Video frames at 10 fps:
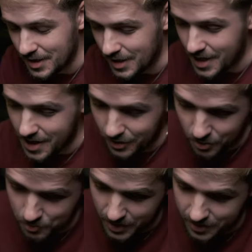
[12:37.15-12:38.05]
and
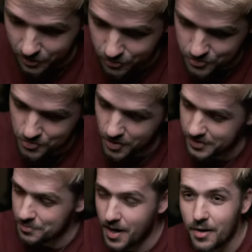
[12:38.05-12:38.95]
completely destroyed
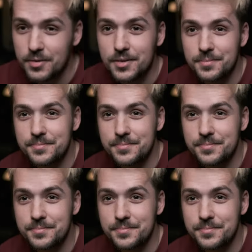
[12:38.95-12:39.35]
the mount.